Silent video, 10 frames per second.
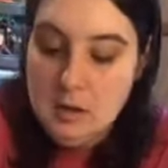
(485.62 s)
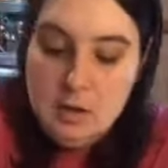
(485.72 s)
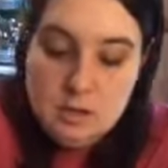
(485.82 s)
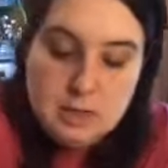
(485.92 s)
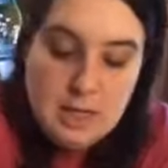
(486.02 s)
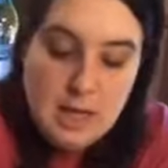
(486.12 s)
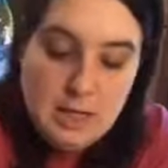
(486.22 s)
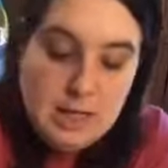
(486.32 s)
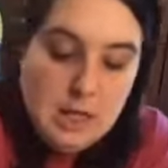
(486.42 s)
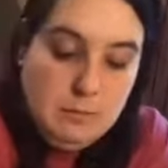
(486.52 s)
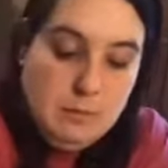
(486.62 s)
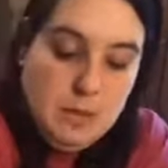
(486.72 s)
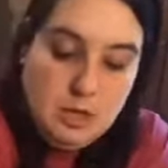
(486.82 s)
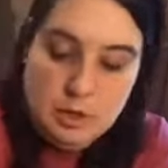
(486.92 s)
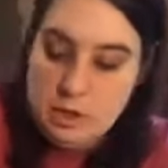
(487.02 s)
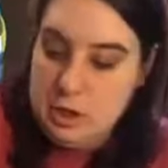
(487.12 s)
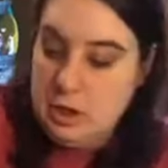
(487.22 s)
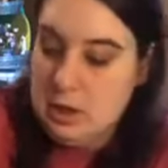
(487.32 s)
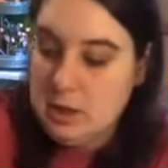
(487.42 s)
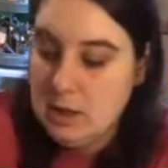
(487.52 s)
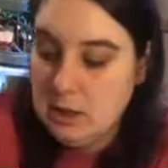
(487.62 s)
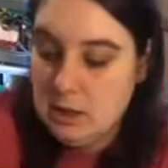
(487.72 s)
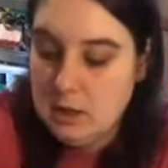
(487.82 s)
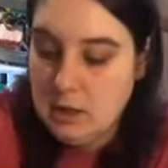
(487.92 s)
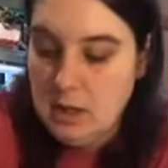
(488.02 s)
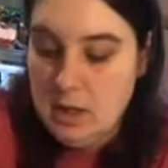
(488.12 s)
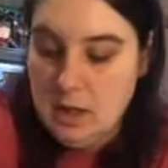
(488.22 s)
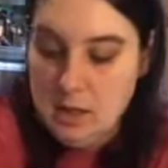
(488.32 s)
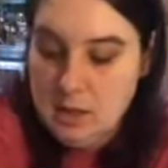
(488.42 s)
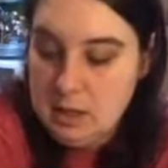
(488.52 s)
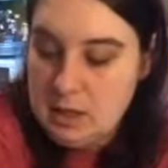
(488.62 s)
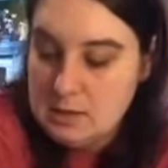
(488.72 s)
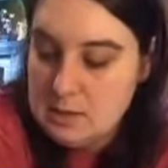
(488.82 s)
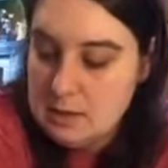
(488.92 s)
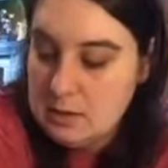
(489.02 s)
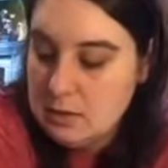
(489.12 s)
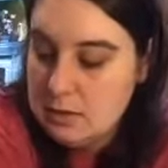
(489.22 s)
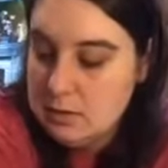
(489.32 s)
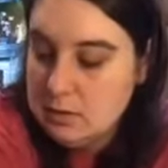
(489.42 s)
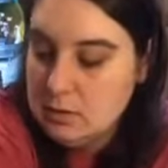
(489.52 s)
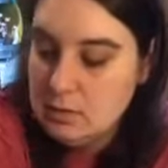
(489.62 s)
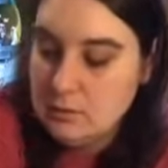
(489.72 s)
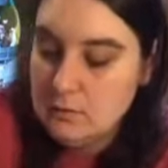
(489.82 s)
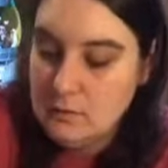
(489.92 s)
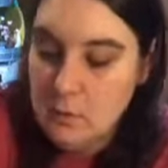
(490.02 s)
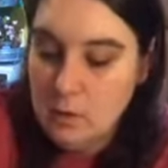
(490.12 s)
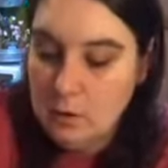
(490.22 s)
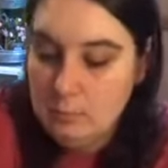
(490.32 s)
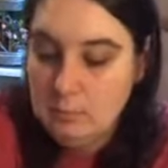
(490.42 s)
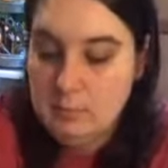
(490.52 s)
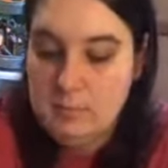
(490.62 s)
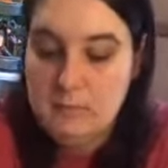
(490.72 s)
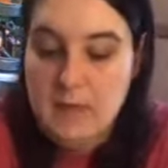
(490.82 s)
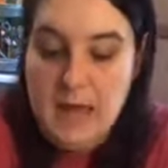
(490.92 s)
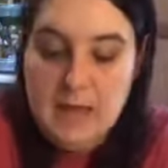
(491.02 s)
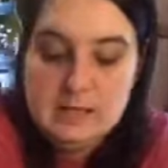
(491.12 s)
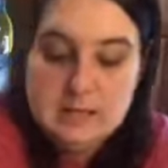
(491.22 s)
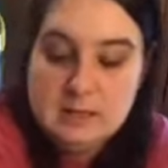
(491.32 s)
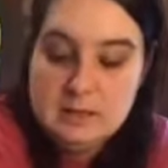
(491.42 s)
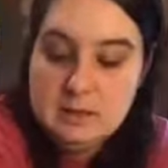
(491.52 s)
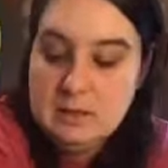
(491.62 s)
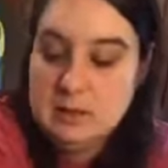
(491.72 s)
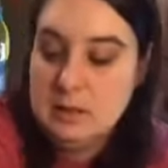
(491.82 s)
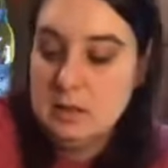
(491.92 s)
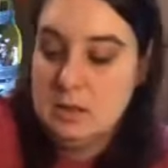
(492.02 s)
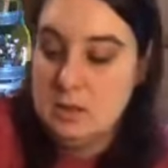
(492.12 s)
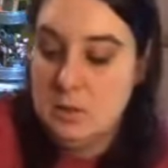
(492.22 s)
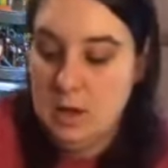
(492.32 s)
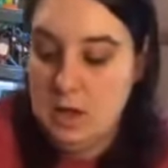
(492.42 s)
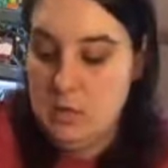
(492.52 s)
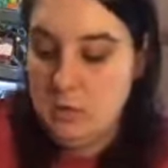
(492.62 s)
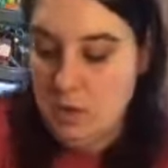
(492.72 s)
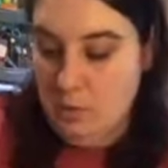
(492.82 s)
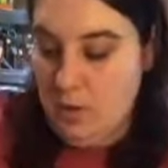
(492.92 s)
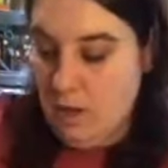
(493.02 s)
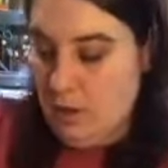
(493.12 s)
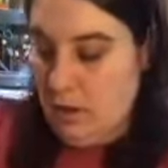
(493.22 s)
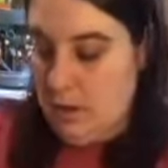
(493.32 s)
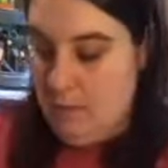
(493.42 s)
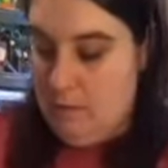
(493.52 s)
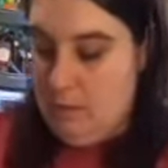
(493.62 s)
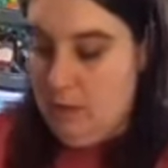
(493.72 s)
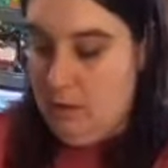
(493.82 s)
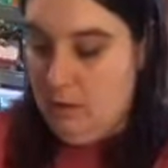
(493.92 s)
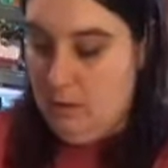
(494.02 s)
Just kind of keep the shirt in its form flat so that you know that you're in the middle